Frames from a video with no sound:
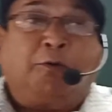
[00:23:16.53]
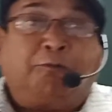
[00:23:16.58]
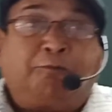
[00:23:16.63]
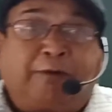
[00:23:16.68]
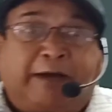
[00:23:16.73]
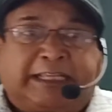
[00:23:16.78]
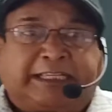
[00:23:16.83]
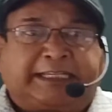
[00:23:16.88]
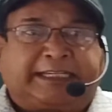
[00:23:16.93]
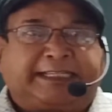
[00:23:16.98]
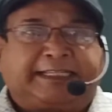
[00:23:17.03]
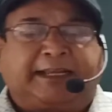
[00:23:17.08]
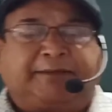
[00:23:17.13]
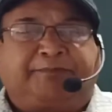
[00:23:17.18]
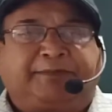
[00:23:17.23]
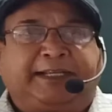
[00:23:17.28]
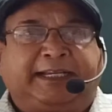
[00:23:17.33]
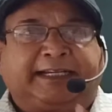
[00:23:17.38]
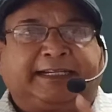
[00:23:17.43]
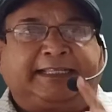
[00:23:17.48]
first
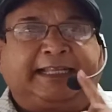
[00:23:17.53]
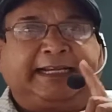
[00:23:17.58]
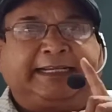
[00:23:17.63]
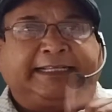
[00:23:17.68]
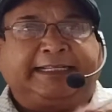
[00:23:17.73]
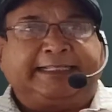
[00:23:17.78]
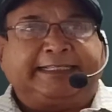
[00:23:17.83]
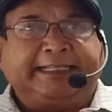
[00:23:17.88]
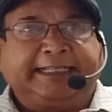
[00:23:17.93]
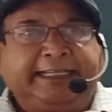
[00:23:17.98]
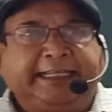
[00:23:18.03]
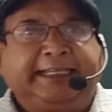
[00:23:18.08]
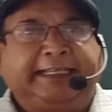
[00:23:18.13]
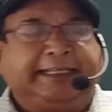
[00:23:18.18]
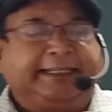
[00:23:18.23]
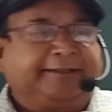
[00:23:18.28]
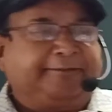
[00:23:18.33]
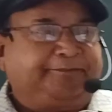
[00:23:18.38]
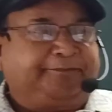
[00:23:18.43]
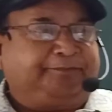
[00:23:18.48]
subject, that is
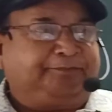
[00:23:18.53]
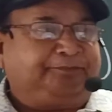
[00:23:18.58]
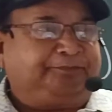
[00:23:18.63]
he.